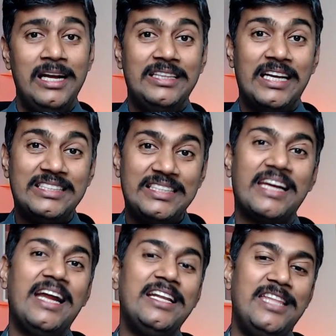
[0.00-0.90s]
The
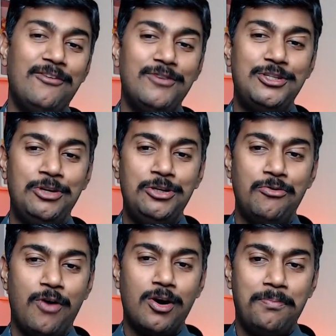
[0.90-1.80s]
second thing which you need to
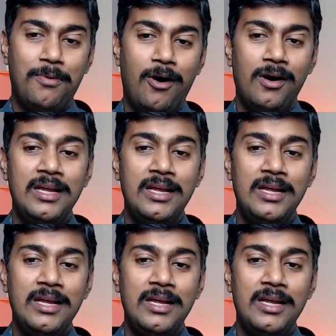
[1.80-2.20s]
work upon